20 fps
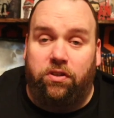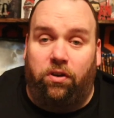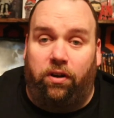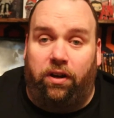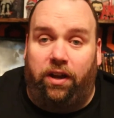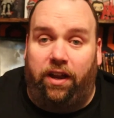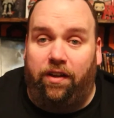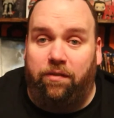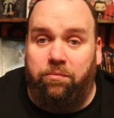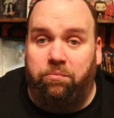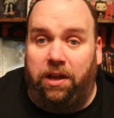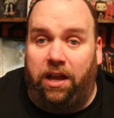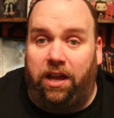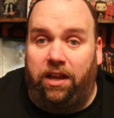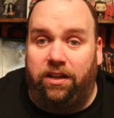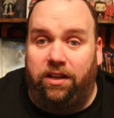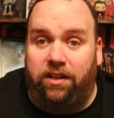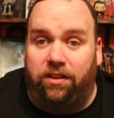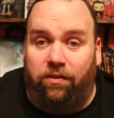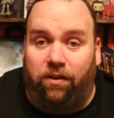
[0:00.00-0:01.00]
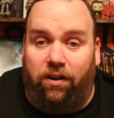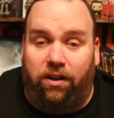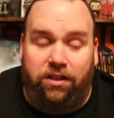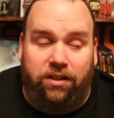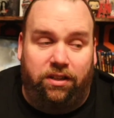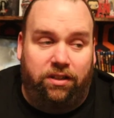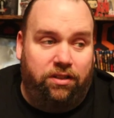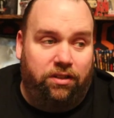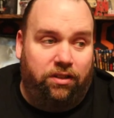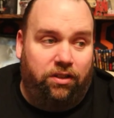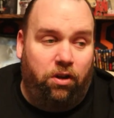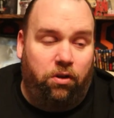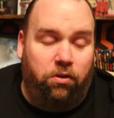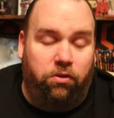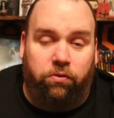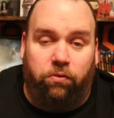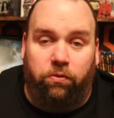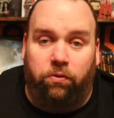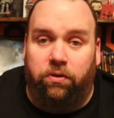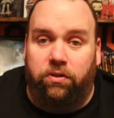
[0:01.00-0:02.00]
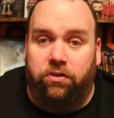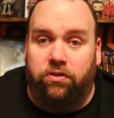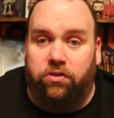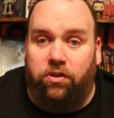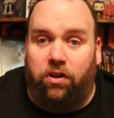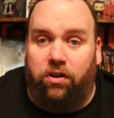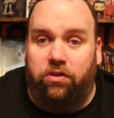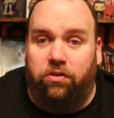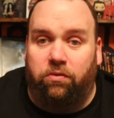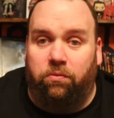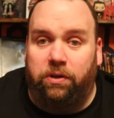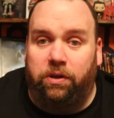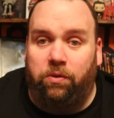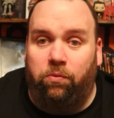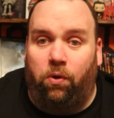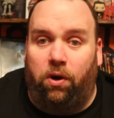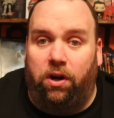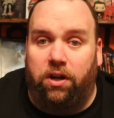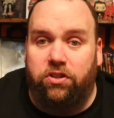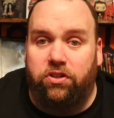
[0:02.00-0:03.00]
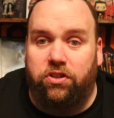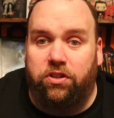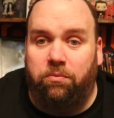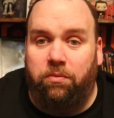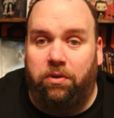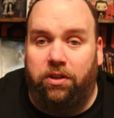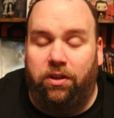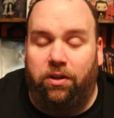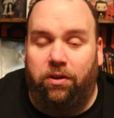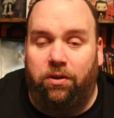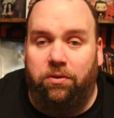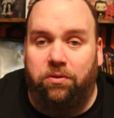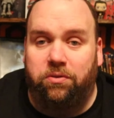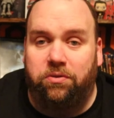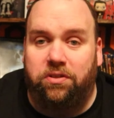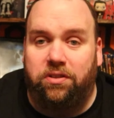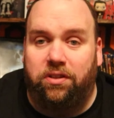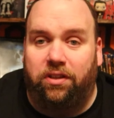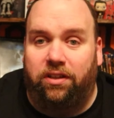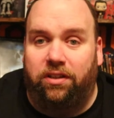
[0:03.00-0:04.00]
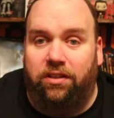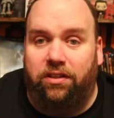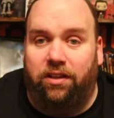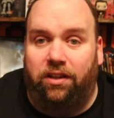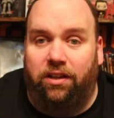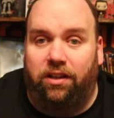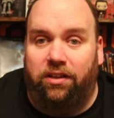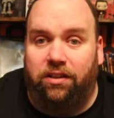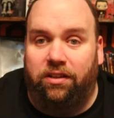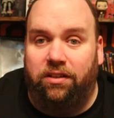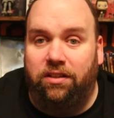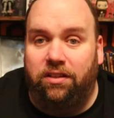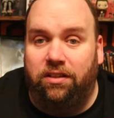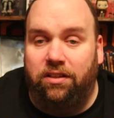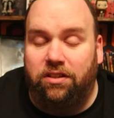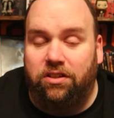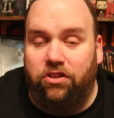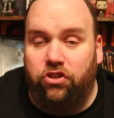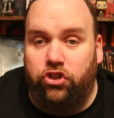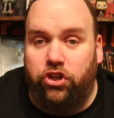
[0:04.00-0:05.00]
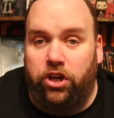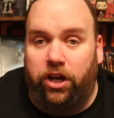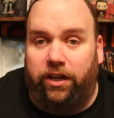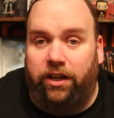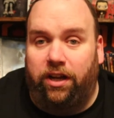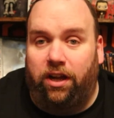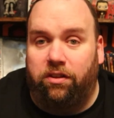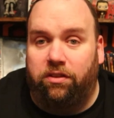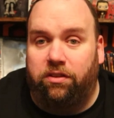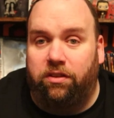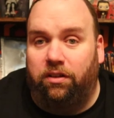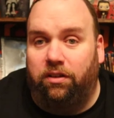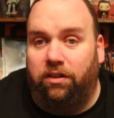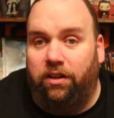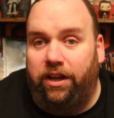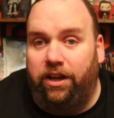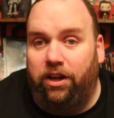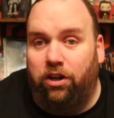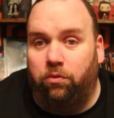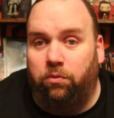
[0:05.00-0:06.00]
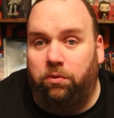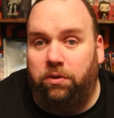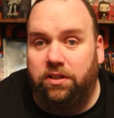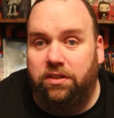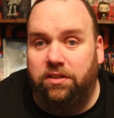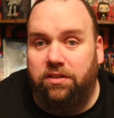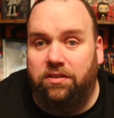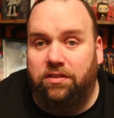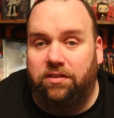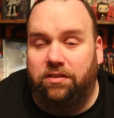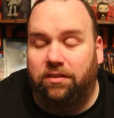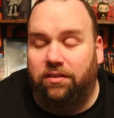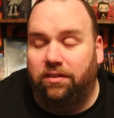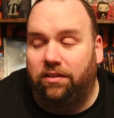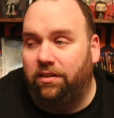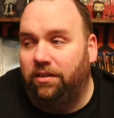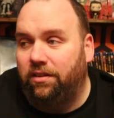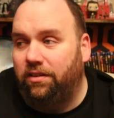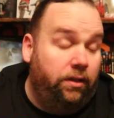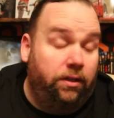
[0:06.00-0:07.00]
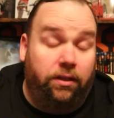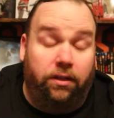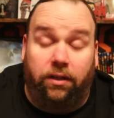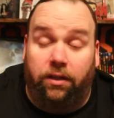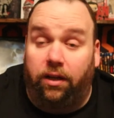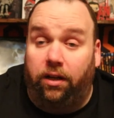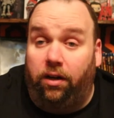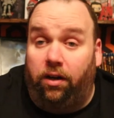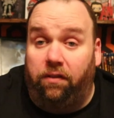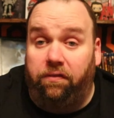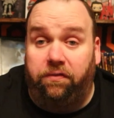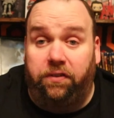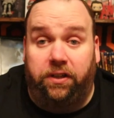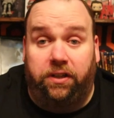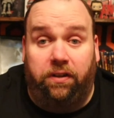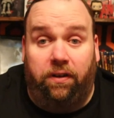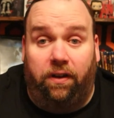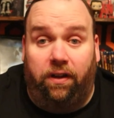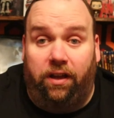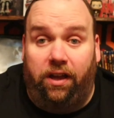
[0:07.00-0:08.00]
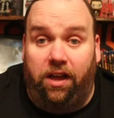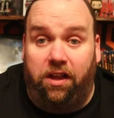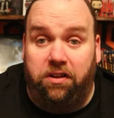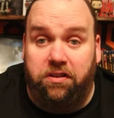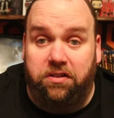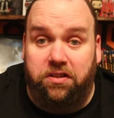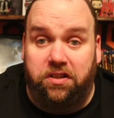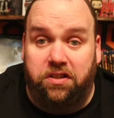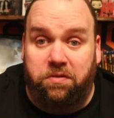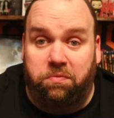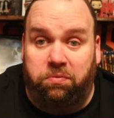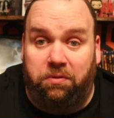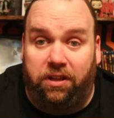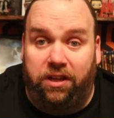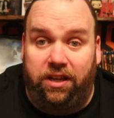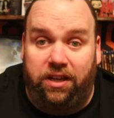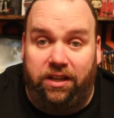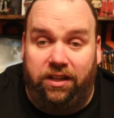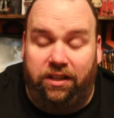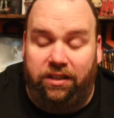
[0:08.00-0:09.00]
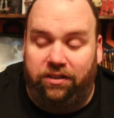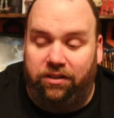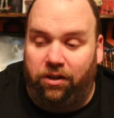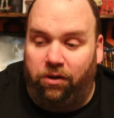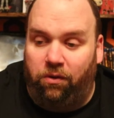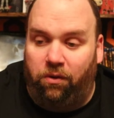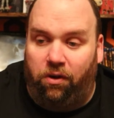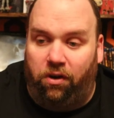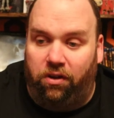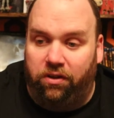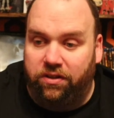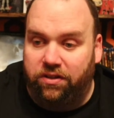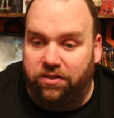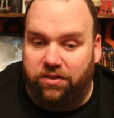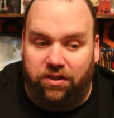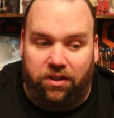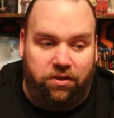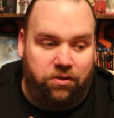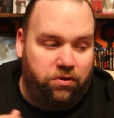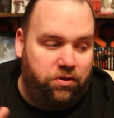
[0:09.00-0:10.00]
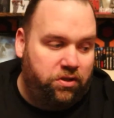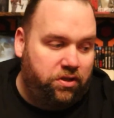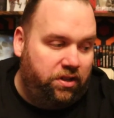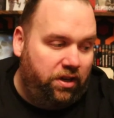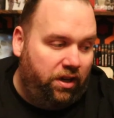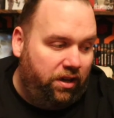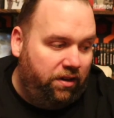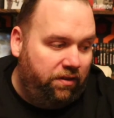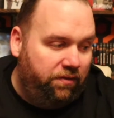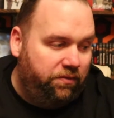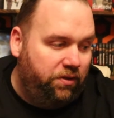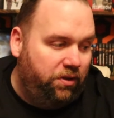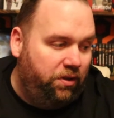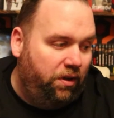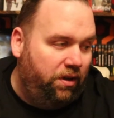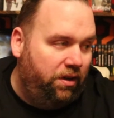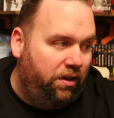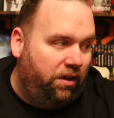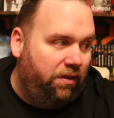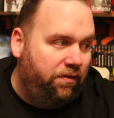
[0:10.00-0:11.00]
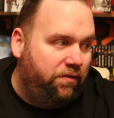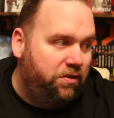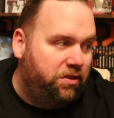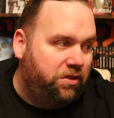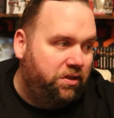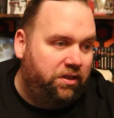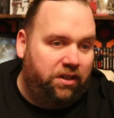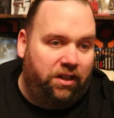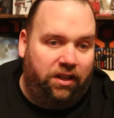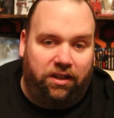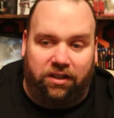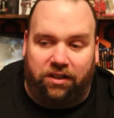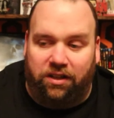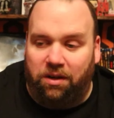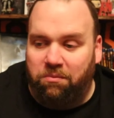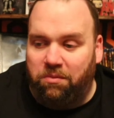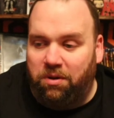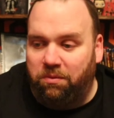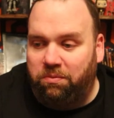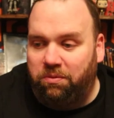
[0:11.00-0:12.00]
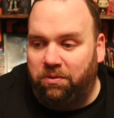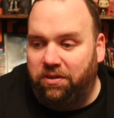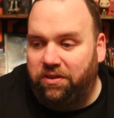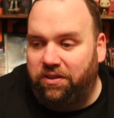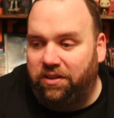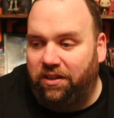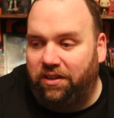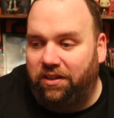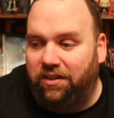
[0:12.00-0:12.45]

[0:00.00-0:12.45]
aren't half bad either. I need to go through and start to rewatch some of those and check out the later ones. And I'll figure out how to display, you know, all this other stuff. You know, I obviously got to come up with